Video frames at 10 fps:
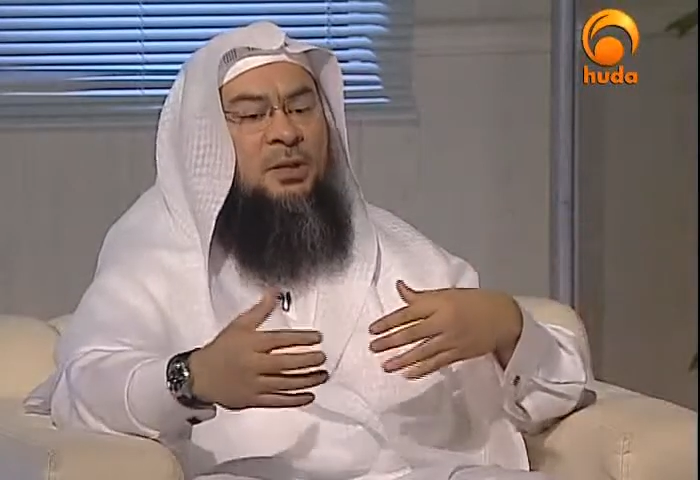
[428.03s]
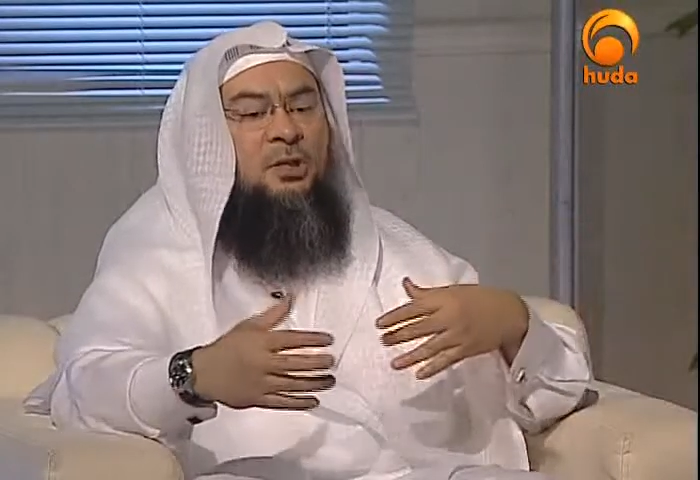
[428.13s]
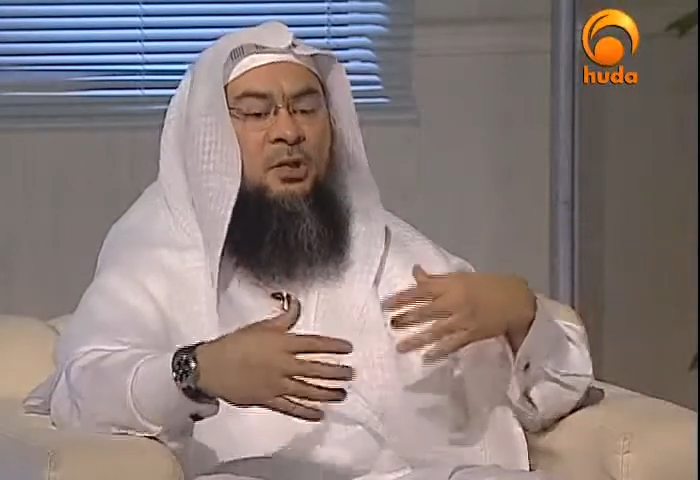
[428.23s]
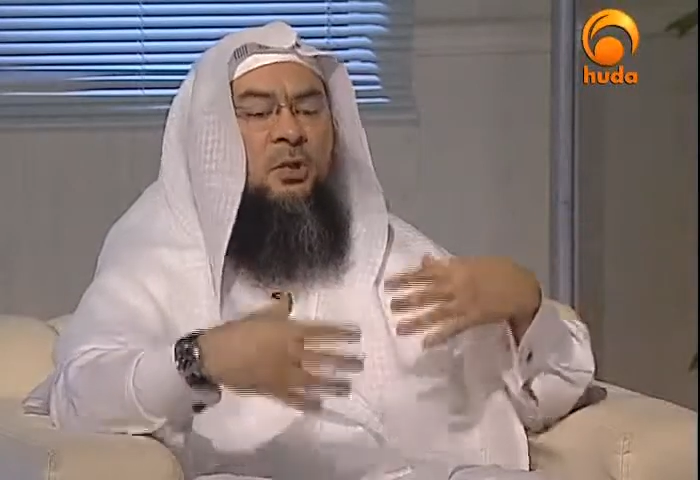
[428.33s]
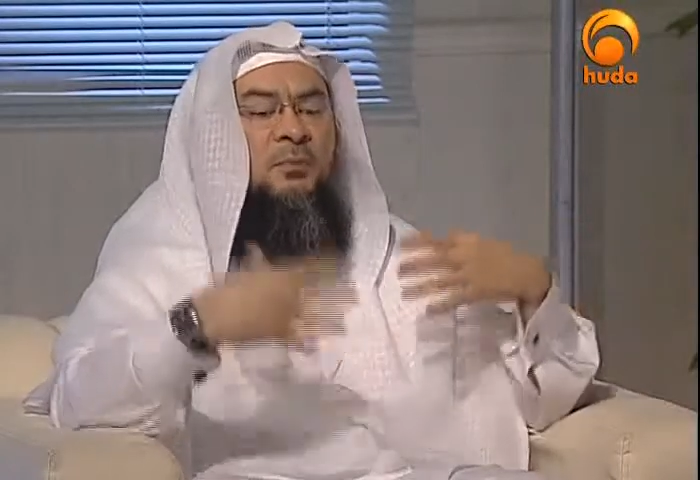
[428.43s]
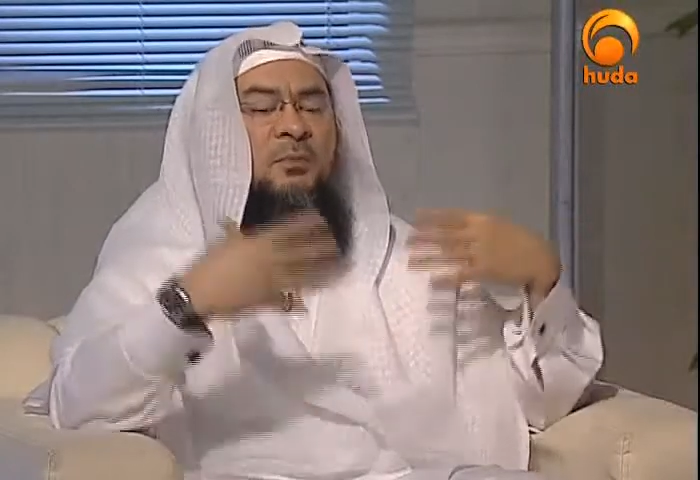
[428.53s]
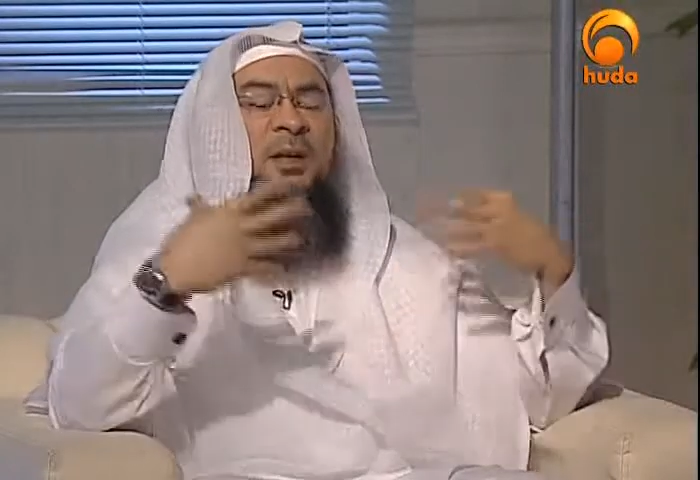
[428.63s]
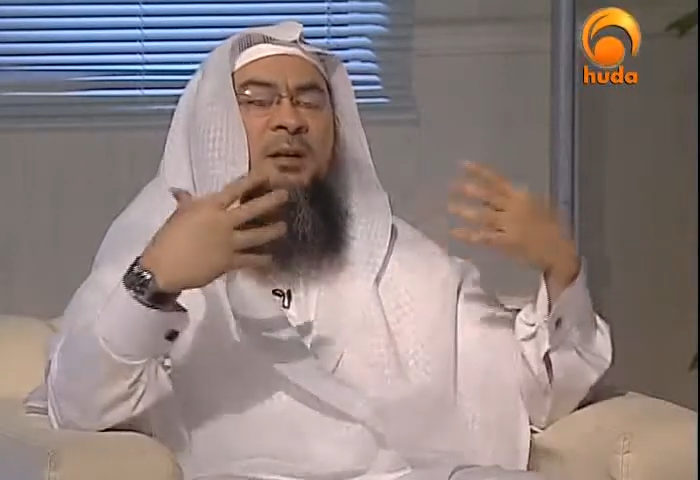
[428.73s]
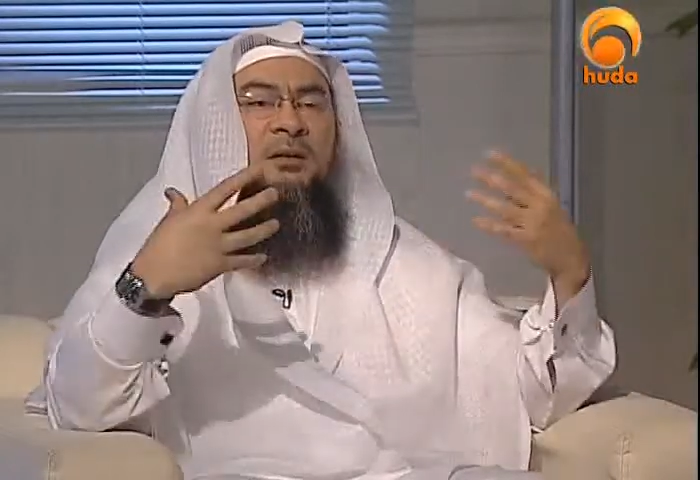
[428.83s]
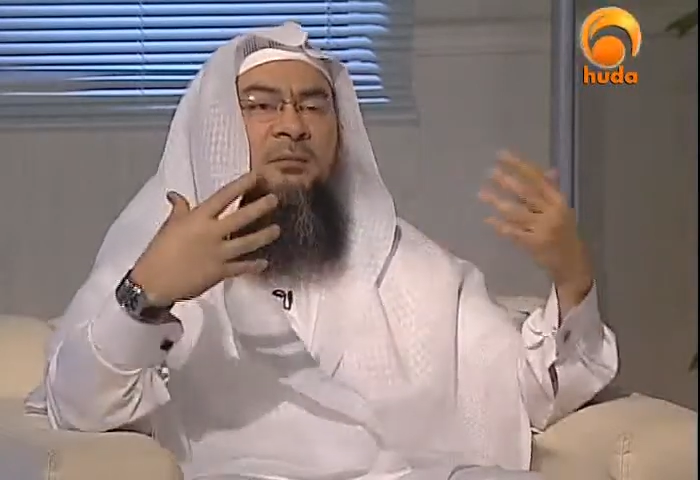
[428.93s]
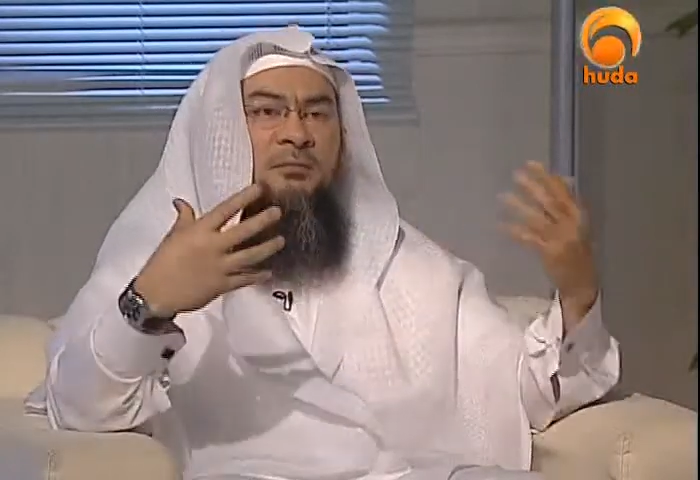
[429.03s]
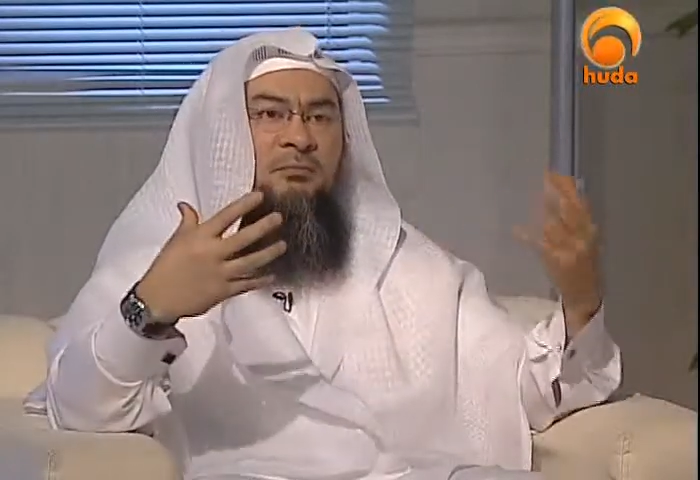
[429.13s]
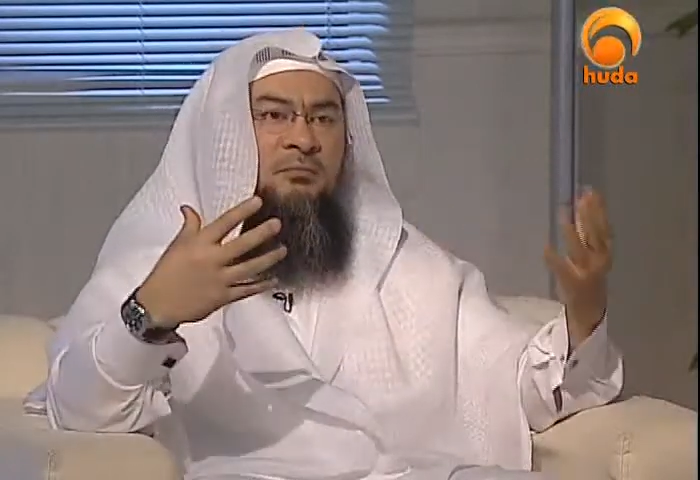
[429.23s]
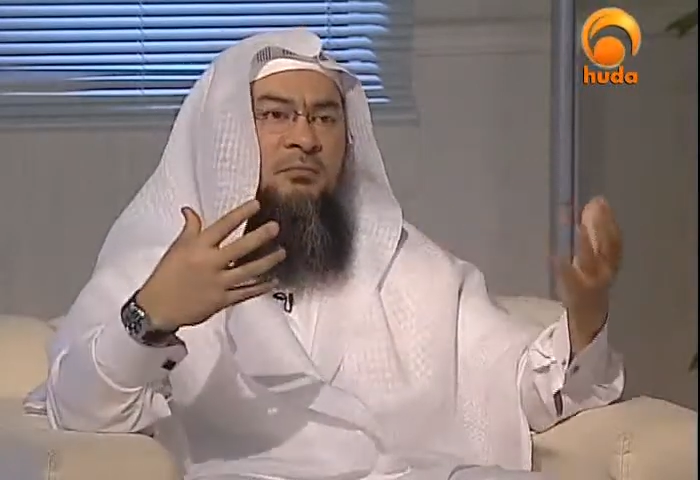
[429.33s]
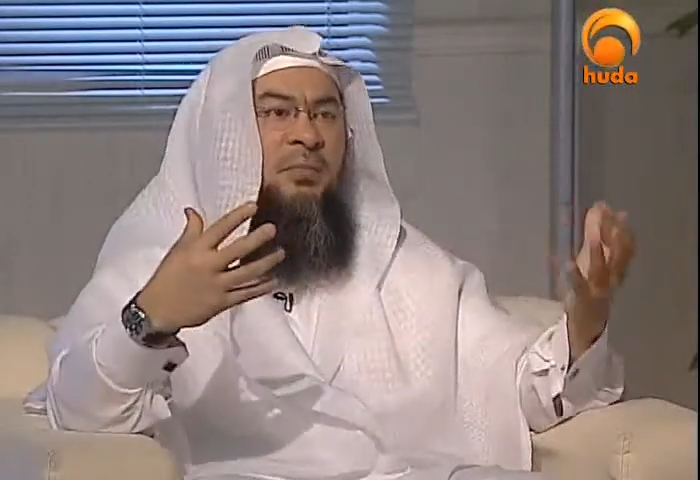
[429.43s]
So
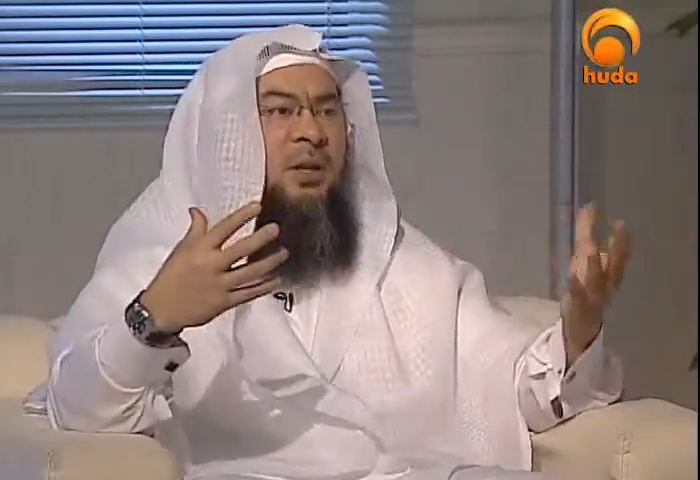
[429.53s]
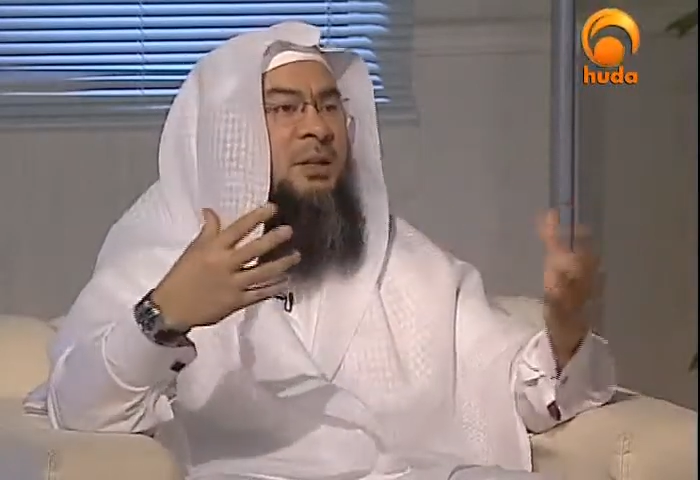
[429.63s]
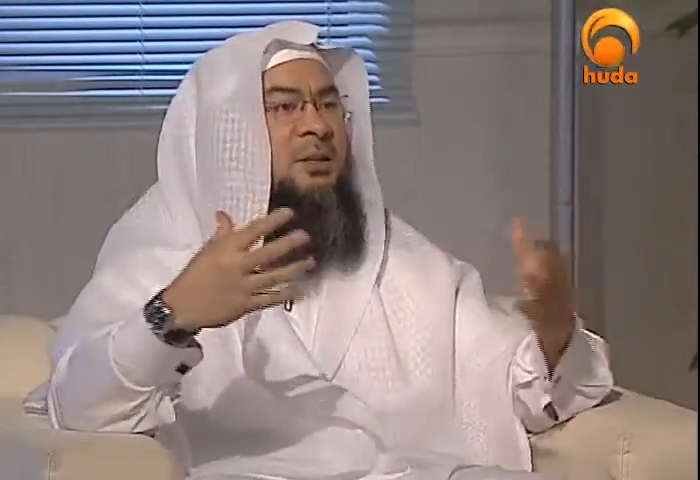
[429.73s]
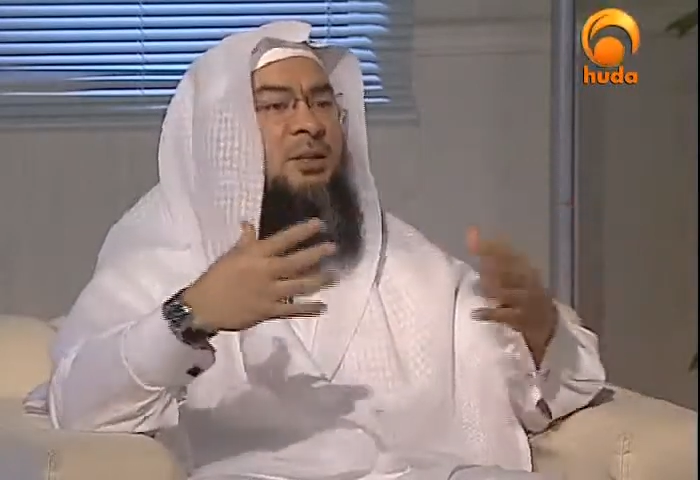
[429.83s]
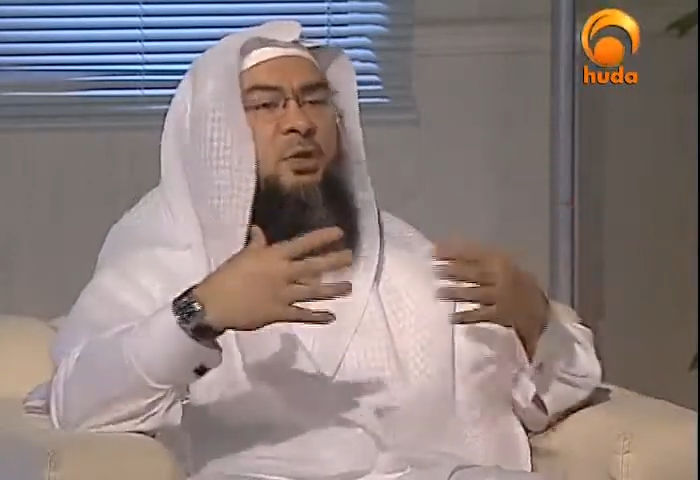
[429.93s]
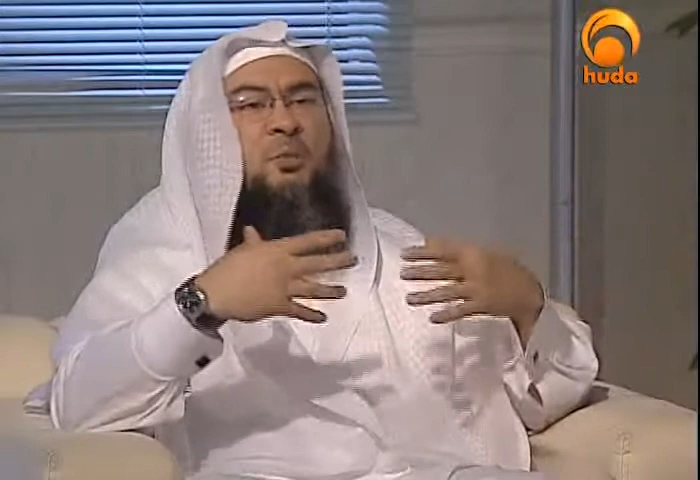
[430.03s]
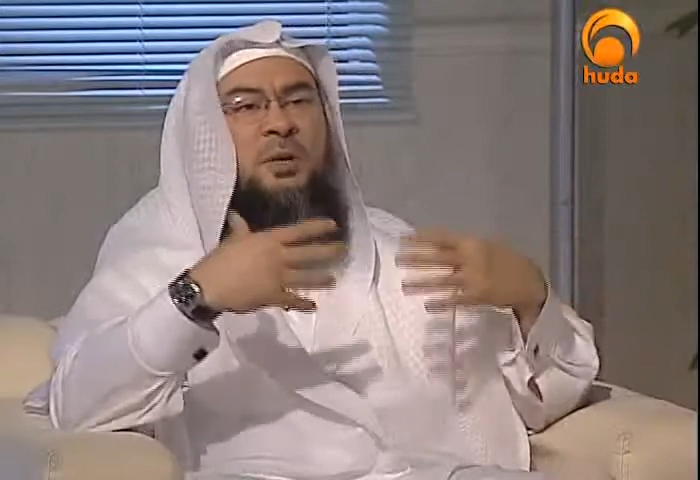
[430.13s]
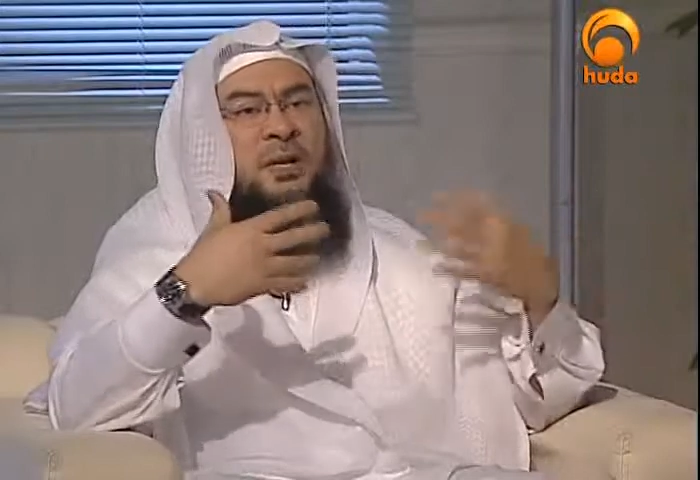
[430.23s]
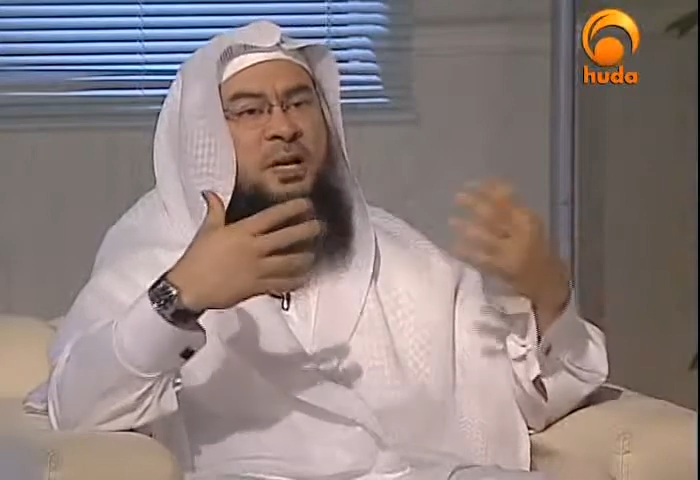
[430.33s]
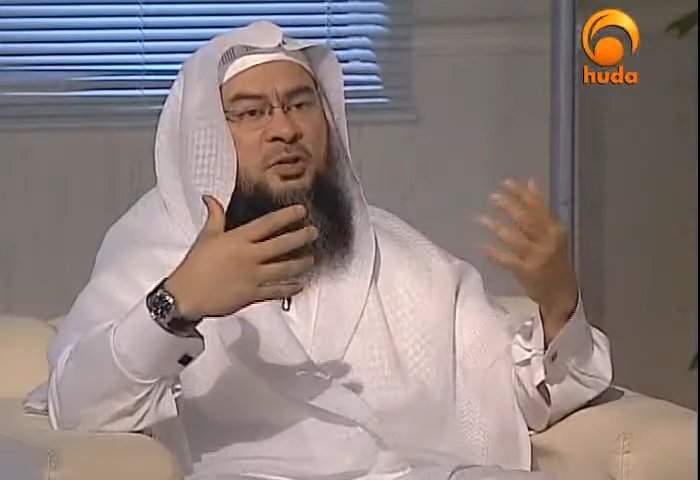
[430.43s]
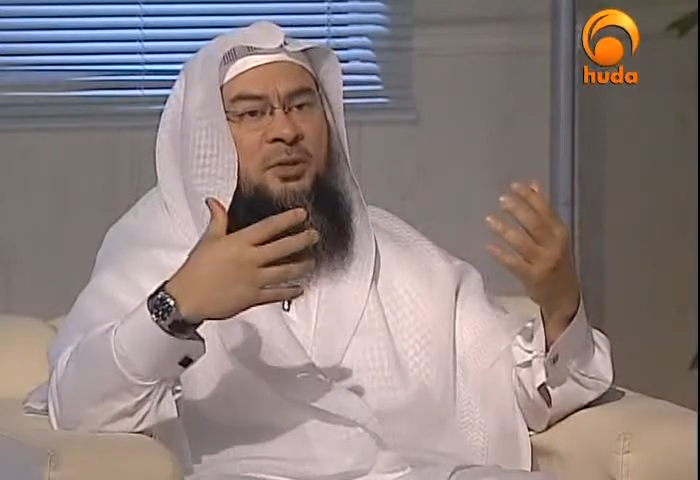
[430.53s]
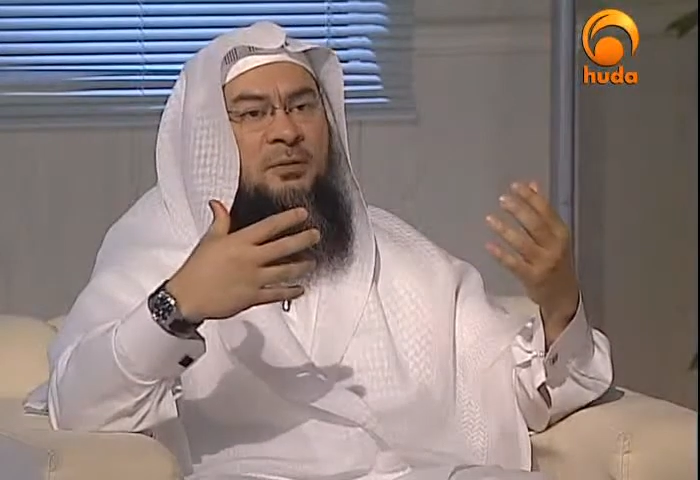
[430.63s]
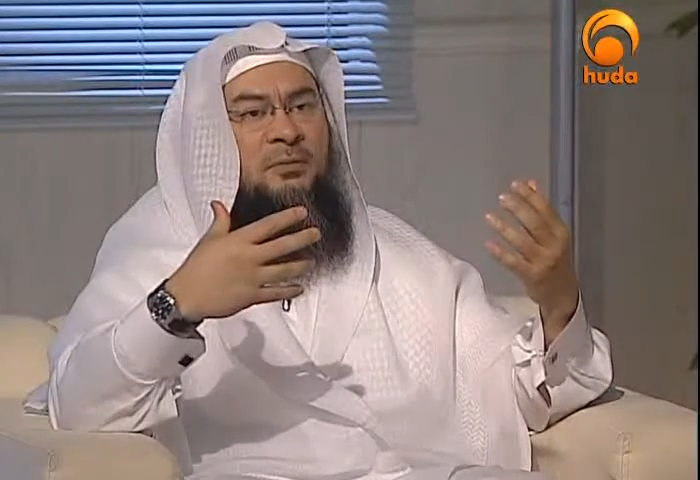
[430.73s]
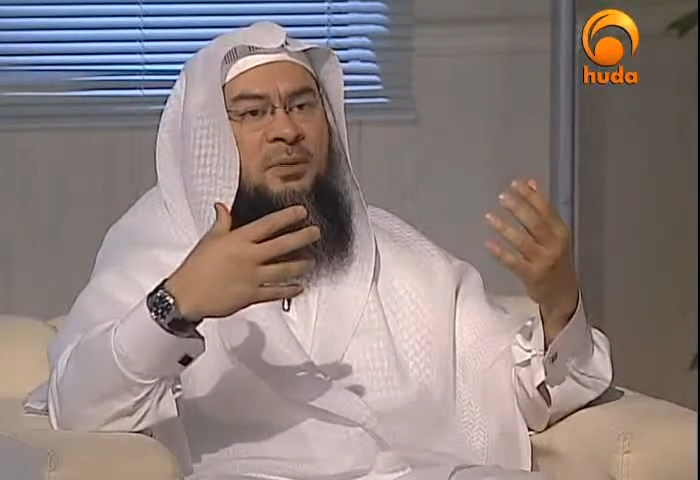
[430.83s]
it's human nature.